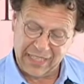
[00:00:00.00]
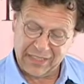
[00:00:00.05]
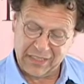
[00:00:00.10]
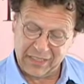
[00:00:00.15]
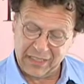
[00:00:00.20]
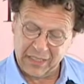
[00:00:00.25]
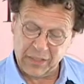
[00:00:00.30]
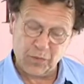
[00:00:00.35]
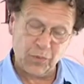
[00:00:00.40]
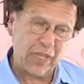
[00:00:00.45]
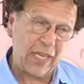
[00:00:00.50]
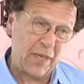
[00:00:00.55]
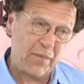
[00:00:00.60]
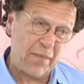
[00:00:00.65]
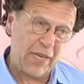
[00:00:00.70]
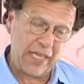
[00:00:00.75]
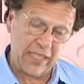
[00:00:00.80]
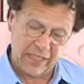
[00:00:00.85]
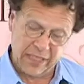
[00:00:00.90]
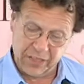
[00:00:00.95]
It's, it's what I
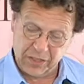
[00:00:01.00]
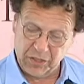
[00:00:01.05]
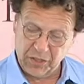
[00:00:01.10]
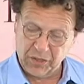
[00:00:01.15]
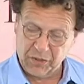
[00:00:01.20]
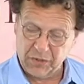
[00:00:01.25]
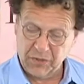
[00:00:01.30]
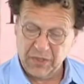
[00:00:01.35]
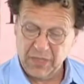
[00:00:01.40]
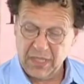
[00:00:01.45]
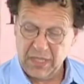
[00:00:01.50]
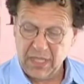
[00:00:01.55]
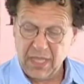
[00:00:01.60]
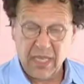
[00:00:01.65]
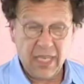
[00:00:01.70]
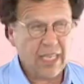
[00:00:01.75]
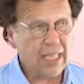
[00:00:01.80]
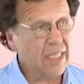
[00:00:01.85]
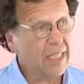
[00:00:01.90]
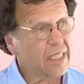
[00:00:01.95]
mainly do.
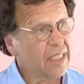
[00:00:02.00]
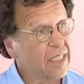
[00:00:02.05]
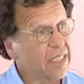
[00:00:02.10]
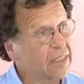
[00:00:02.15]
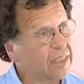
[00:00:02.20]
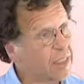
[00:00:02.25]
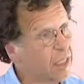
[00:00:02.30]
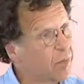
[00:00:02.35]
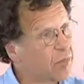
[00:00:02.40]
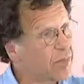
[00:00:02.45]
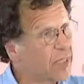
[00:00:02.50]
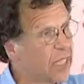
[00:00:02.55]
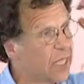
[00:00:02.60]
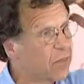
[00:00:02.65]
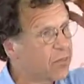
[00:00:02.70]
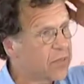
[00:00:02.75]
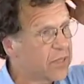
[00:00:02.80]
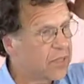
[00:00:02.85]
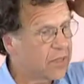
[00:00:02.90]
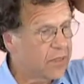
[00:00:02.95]
And, and
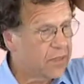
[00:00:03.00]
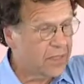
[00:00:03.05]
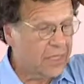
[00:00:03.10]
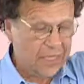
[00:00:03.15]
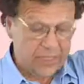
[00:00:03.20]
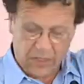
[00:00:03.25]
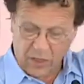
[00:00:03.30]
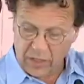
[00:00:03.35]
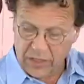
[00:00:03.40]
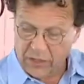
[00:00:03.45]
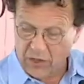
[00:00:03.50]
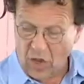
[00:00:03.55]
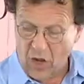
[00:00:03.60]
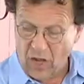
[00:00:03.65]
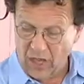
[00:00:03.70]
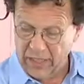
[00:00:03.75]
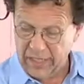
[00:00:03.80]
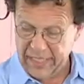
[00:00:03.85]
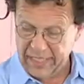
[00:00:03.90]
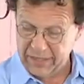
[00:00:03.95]
sometimes it's, it's
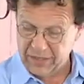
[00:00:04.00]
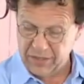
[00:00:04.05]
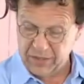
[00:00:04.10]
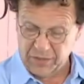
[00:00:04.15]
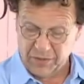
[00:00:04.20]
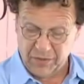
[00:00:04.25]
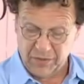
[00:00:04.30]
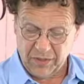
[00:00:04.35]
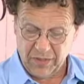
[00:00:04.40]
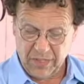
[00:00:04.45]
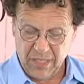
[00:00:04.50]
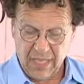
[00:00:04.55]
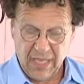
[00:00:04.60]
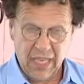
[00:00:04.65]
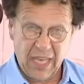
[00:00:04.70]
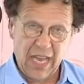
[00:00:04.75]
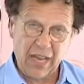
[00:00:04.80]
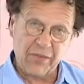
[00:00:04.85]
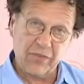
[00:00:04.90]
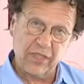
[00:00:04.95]
all I do.
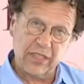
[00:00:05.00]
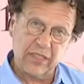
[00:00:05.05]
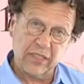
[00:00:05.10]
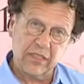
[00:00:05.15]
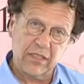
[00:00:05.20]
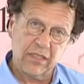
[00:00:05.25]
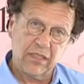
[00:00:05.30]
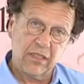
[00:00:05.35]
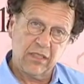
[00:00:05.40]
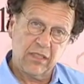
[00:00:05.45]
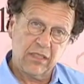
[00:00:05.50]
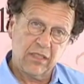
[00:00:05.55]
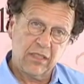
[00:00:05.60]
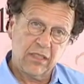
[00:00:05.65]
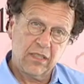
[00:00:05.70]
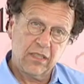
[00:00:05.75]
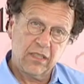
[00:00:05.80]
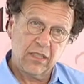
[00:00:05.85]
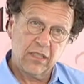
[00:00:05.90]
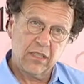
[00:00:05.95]
I've written
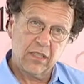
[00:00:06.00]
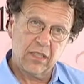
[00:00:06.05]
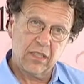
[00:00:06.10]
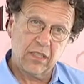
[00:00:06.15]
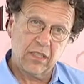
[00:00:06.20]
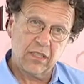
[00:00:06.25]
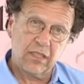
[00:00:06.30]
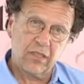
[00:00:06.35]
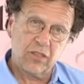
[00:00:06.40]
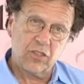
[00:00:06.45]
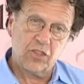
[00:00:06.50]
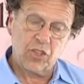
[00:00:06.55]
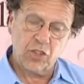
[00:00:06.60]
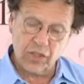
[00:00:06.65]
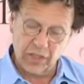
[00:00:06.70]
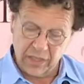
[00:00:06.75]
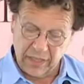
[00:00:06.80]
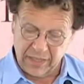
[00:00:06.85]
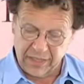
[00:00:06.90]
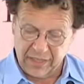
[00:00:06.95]
uh,
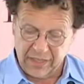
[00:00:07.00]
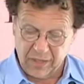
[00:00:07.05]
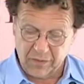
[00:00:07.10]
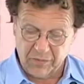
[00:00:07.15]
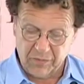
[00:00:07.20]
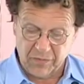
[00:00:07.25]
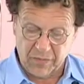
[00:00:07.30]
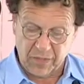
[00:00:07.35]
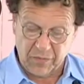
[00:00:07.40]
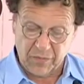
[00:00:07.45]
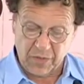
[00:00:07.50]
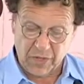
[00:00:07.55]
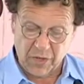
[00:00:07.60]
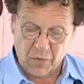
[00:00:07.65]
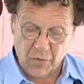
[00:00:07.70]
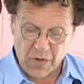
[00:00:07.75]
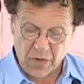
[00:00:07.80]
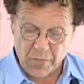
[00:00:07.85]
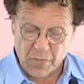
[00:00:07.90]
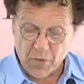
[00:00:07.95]
journalism, I've written
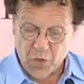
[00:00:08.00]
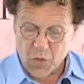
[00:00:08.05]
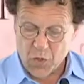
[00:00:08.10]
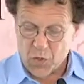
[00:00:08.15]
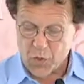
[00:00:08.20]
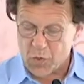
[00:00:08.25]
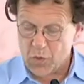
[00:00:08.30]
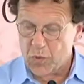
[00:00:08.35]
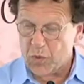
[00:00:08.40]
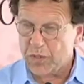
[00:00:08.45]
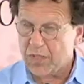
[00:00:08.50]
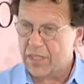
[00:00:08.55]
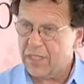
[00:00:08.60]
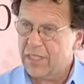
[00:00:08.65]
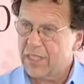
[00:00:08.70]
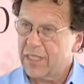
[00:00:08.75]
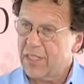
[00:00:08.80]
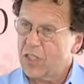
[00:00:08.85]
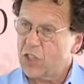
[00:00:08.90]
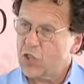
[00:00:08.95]
reviews,
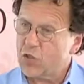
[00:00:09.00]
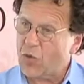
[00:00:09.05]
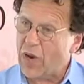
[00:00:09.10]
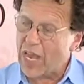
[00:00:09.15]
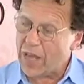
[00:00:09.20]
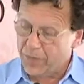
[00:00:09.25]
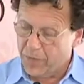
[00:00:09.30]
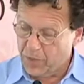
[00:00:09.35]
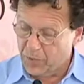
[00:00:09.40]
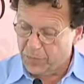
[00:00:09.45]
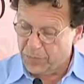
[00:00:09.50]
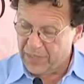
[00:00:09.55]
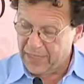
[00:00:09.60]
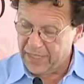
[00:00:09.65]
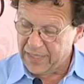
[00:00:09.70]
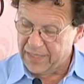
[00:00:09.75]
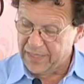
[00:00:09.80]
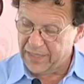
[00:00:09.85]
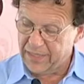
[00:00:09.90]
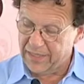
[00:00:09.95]
travel
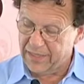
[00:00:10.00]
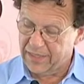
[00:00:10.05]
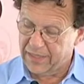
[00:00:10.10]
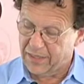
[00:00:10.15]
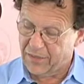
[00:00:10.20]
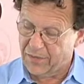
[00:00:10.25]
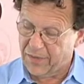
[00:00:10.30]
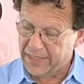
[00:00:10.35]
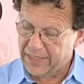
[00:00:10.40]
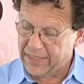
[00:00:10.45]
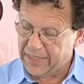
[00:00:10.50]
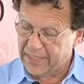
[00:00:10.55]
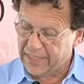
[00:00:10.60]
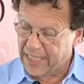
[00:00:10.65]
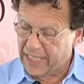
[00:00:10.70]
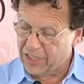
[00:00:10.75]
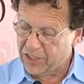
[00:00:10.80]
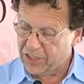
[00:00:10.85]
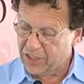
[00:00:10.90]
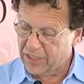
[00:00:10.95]
pieces,
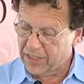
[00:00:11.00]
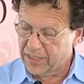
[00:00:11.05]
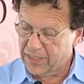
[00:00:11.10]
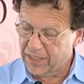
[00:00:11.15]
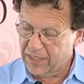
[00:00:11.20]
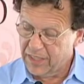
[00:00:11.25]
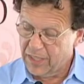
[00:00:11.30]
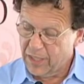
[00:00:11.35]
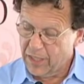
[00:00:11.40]
investigation.